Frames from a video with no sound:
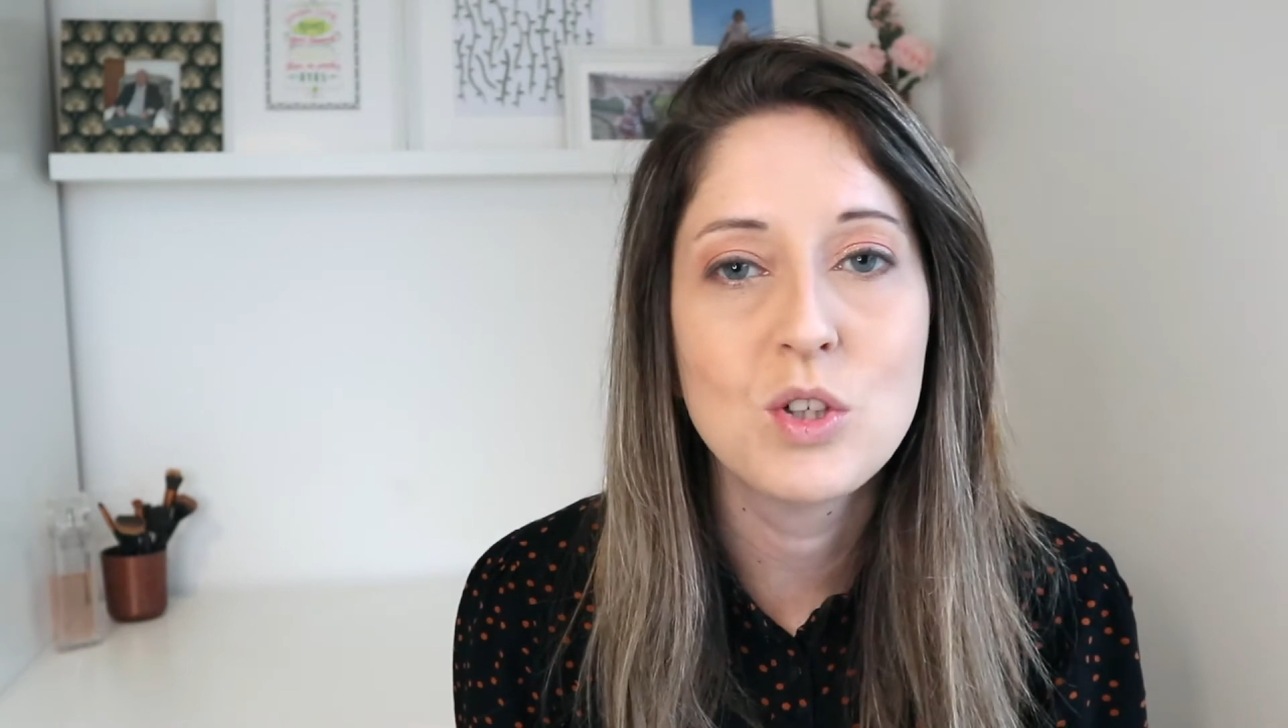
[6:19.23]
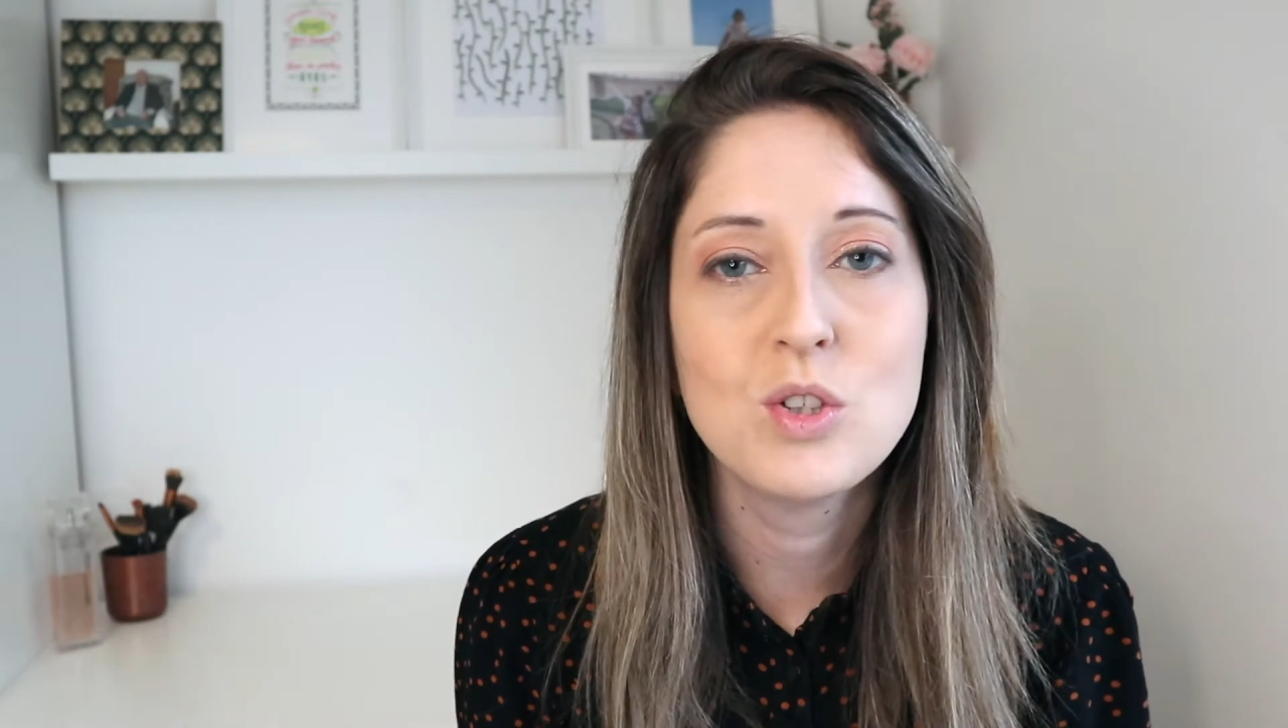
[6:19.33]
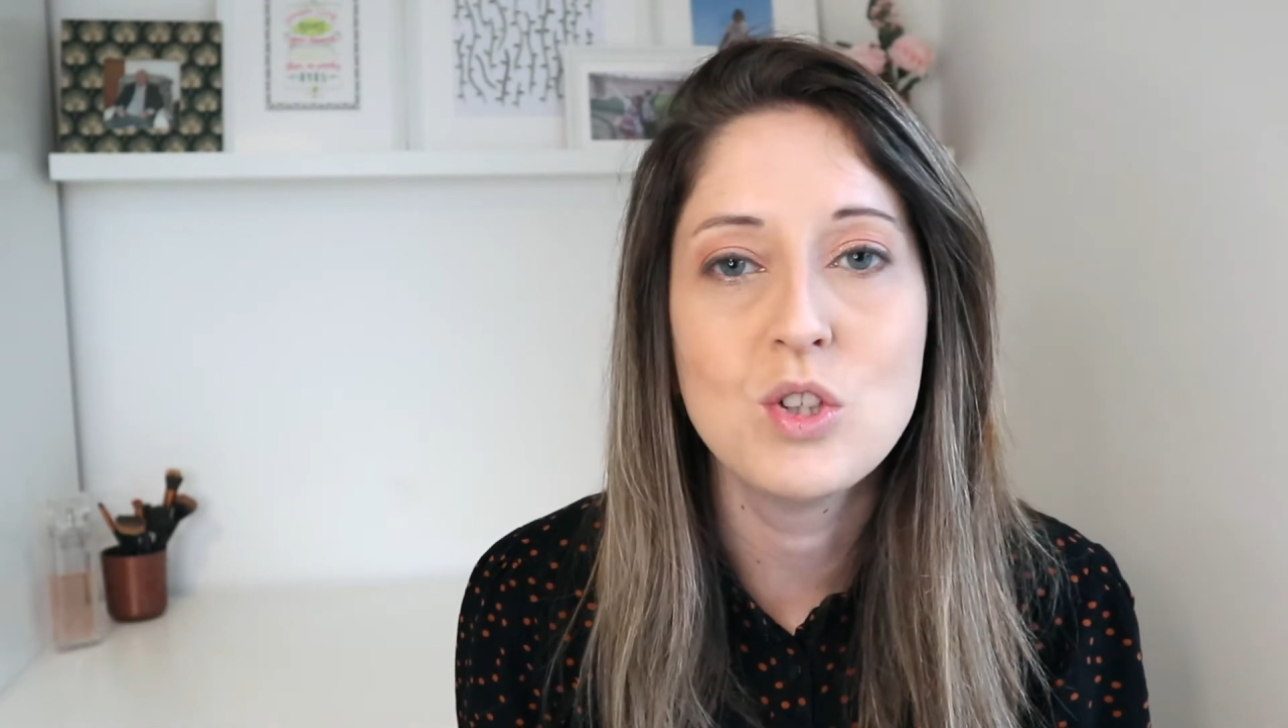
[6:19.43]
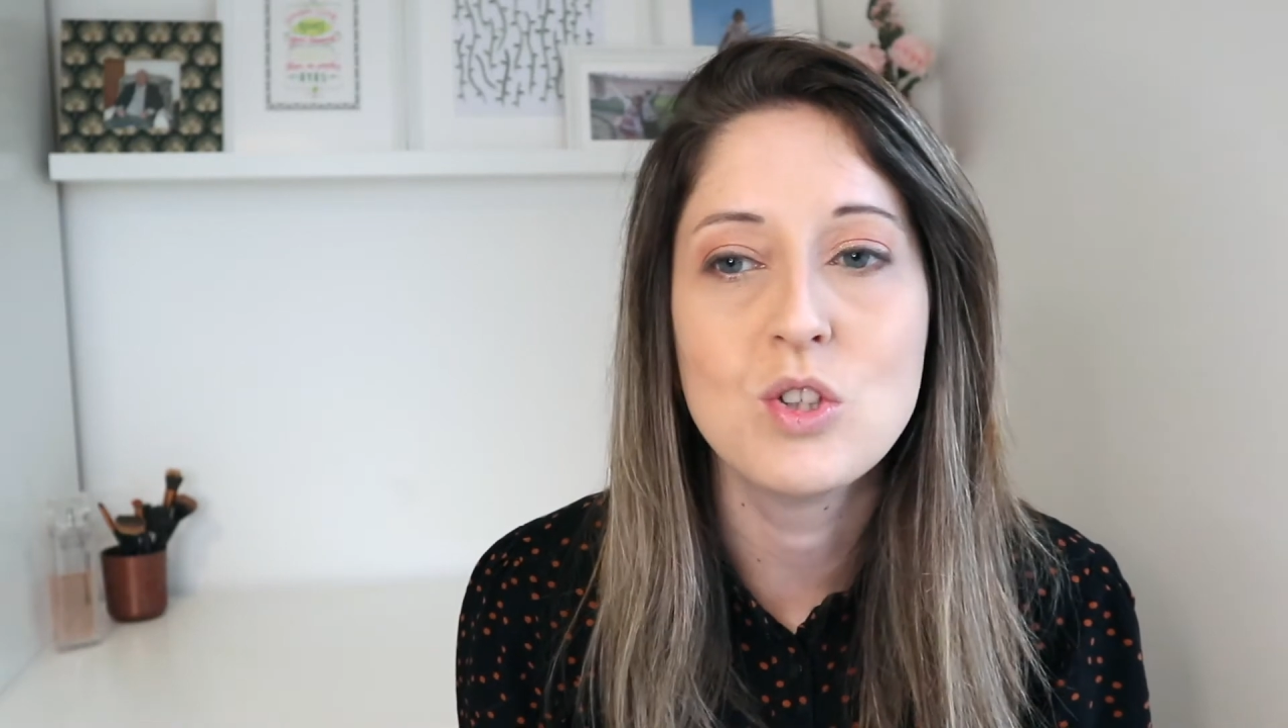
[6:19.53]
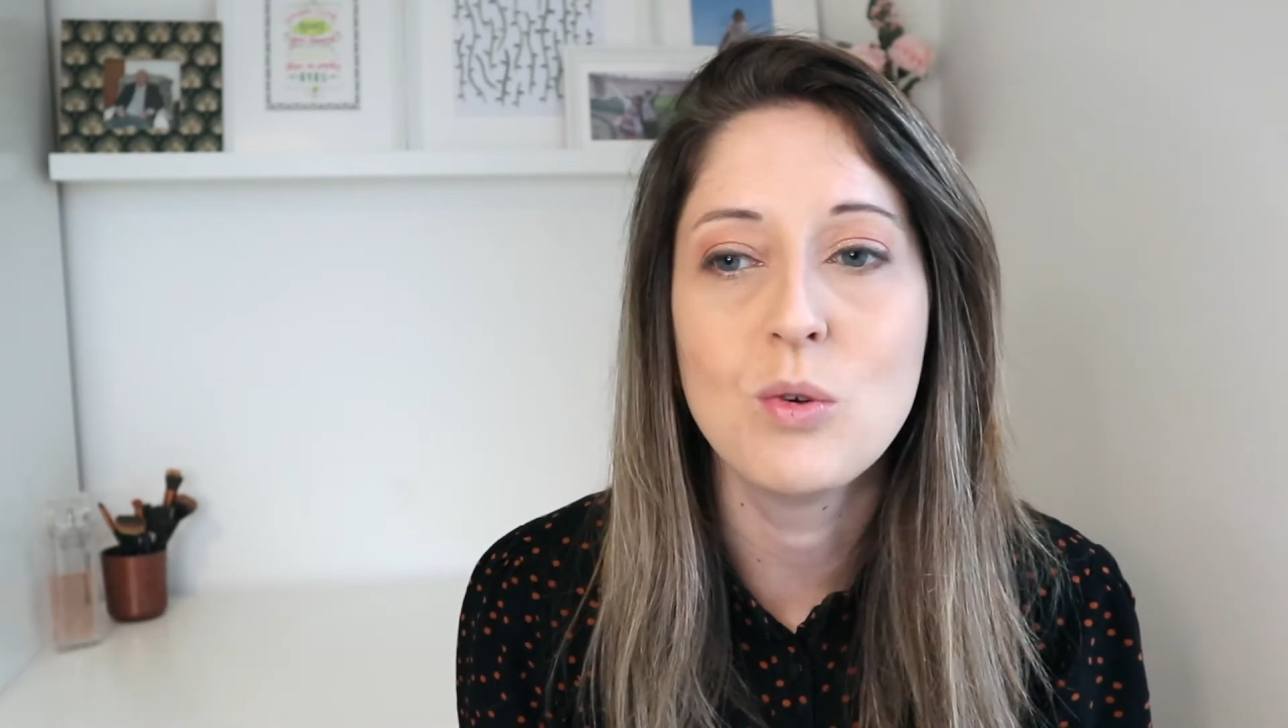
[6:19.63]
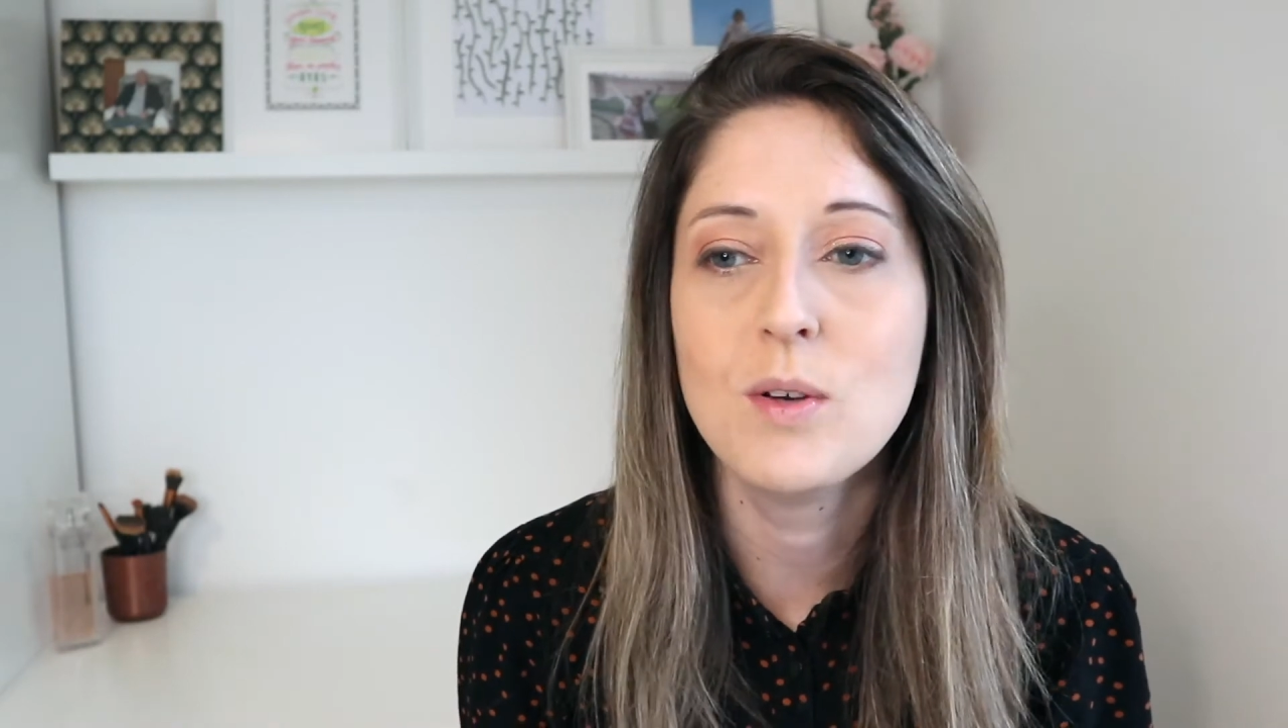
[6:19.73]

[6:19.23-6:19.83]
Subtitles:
could you do